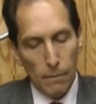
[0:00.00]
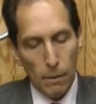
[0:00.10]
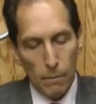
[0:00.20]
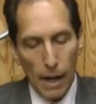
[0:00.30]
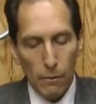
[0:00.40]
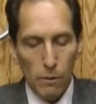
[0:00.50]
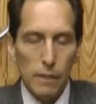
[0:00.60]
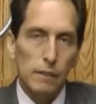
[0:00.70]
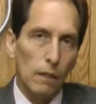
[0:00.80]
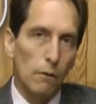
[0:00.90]
But buy one
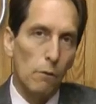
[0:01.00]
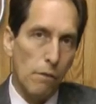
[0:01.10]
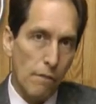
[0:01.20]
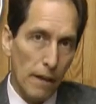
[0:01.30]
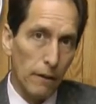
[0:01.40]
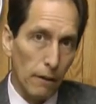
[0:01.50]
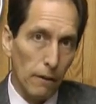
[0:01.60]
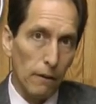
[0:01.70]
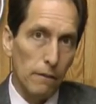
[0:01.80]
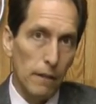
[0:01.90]
that's a little
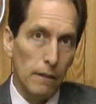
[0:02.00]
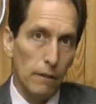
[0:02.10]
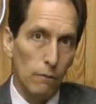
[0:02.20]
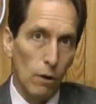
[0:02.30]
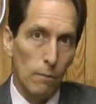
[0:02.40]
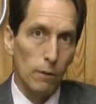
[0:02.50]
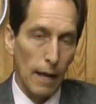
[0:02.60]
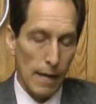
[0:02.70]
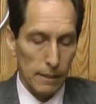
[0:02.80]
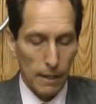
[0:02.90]
thicker than the rubber
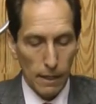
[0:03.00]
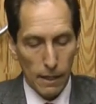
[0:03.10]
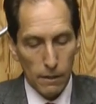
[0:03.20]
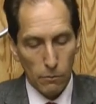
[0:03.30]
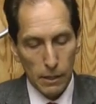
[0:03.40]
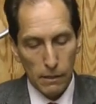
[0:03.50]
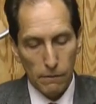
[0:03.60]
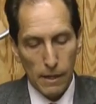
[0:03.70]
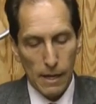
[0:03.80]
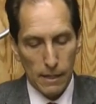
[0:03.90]
gasket. And the
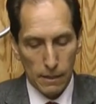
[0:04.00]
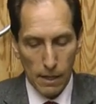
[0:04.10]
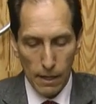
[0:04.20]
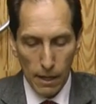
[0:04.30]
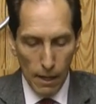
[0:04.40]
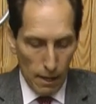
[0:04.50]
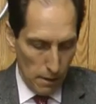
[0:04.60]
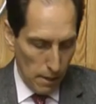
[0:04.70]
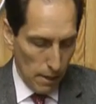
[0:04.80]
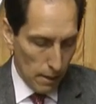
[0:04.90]
reason for that is that
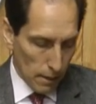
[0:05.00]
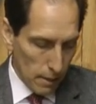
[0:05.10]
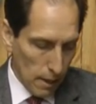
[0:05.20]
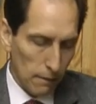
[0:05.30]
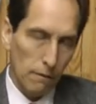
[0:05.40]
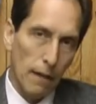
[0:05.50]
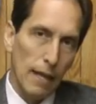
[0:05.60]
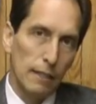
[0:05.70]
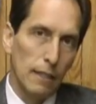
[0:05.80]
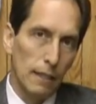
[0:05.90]
The conductive
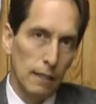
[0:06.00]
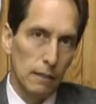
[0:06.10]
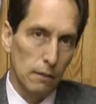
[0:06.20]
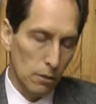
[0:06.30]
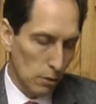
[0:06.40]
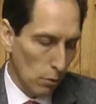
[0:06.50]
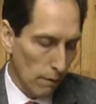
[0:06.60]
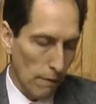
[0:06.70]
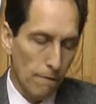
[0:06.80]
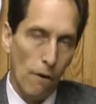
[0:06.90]
gasket is just sort
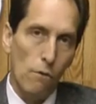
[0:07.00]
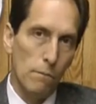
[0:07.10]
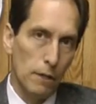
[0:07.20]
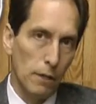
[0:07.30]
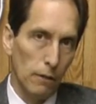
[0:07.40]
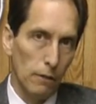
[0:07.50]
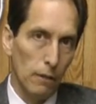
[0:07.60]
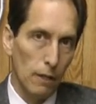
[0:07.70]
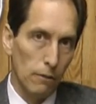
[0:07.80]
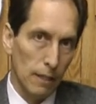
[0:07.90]
of a foam
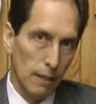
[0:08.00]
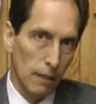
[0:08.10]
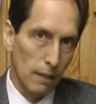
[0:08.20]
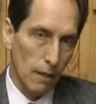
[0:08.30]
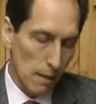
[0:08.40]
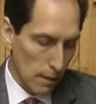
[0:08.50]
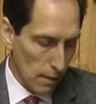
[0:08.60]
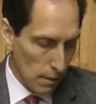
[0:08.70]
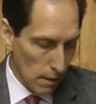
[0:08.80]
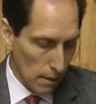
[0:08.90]
material underneath the
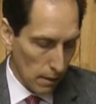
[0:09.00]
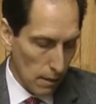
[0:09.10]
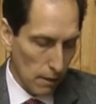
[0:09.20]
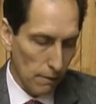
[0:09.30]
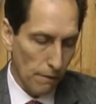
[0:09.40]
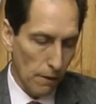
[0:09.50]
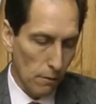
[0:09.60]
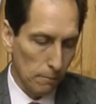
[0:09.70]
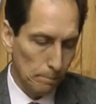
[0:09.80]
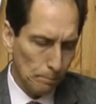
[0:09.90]
conductive
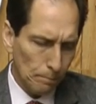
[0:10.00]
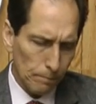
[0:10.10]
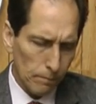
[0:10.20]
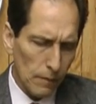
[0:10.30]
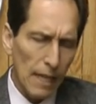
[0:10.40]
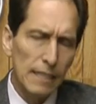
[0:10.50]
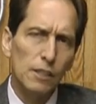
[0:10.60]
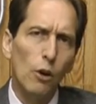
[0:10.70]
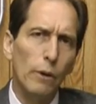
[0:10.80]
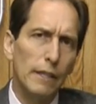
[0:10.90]
film, and
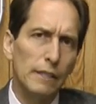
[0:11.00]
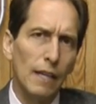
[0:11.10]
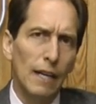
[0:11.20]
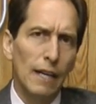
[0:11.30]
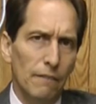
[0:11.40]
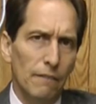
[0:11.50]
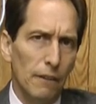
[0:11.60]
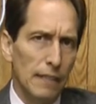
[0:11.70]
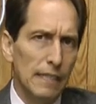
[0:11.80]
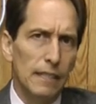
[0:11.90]
so it's
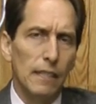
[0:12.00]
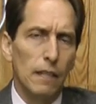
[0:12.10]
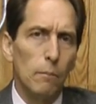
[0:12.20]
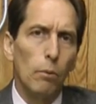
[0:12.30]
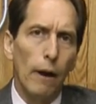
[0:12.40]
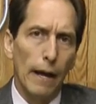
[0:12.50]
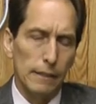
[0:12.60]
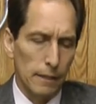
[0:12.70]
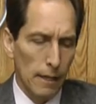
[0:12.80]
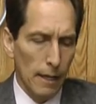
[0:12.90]
very easy to
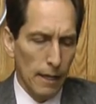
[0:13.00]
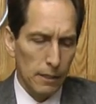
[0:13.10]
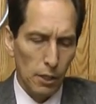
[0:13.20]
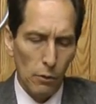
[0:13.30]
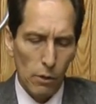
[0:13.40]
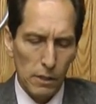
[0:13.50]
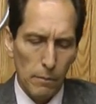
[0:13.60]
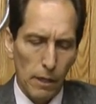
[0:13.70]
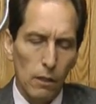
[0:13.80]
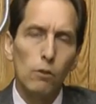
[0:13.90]
compress. And so you want
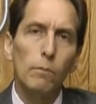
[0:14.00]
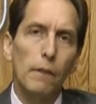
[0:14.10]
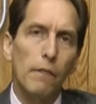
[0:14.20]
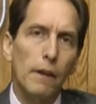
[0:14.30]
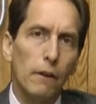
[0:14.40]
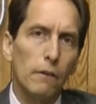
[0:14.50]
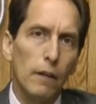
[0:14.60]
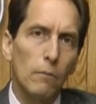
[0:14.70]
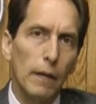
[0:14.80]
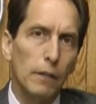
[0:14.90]
something a little bit thicker
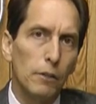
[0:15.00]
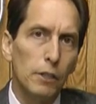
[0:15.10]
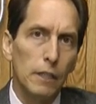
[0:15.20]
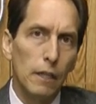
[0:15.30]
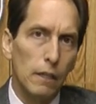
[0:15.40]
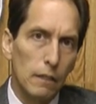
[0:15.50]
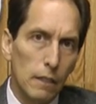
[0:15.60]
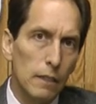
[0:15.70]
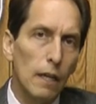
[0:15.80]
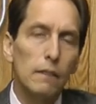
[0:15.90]
that'll make good
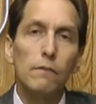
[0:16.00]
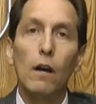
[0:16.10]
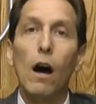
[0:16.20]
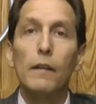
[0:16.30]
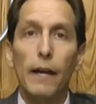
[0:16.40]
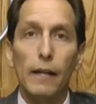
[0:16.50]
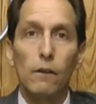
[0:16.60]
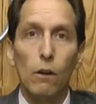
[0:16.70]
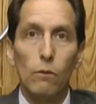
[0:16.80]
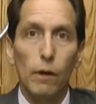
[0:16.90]
conductive
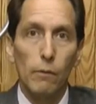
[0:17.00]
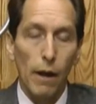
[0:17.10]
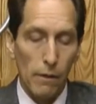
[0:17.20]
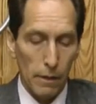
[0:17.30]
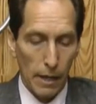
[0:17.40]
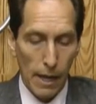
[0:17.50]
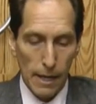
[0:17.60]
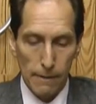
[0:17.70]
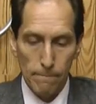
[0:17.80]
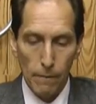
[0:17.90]
contact all the way around the
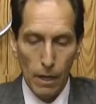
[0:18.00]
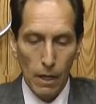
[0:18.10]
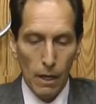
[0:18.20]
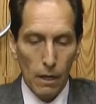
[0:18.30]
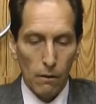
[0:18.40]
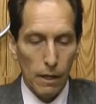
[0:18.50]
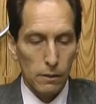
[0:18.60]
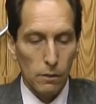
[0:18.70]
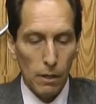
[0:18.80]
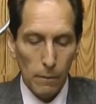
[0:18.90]
can. All right,
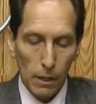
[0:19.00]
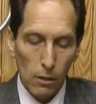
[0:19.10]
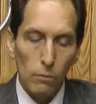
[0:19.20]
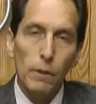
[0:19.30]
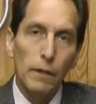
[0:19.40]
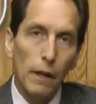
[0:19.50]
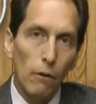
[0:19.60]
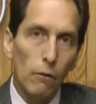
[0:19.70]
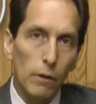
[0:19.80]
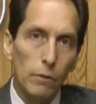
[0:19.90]
so something a little bit
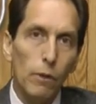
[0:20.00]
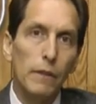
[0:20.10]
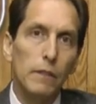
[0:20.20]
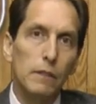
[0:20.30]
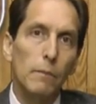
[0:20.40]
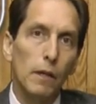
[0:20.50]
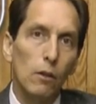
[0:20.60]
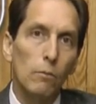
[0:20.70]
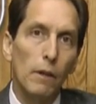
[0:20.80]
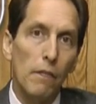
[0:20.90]
narrower in width and something a
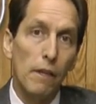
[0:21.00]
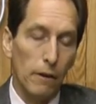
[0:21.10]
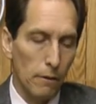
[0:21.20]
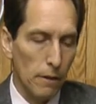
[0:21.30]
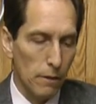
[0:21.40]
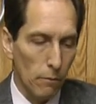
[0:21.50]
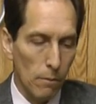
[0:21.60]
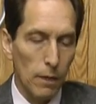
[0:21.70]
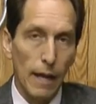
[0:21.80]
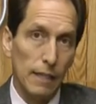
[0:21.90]
little bit thicker than the
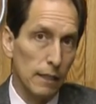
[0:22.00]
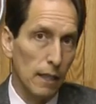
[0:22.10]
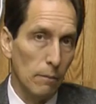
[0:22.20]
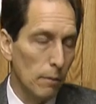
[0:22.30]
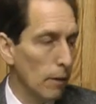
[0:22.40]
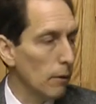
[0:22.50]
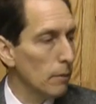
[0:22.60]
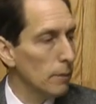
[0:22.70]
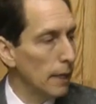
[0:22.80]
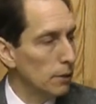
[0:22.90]
rubber gasket. That'd be my
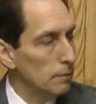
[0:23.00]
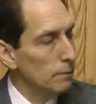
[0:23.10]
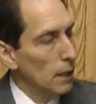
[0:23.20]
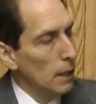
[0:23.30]
recommendation.